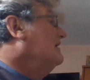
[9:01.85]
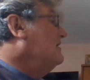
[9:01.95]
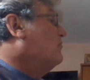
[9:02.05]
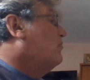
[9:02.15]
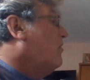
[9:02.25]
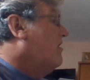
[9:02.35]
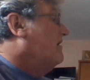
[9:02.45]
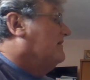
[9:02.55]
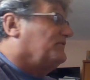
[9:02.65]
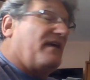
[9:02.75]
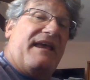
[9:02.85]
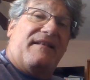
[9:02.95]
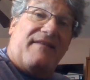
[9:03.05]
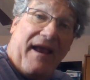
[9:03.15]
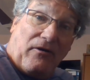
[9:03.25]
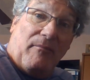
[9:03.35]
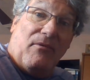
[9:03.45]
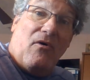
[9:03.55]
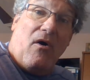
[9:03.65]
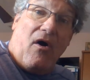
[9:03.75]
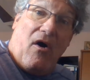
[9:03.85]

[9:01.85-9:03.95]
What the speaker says: It was a terrible,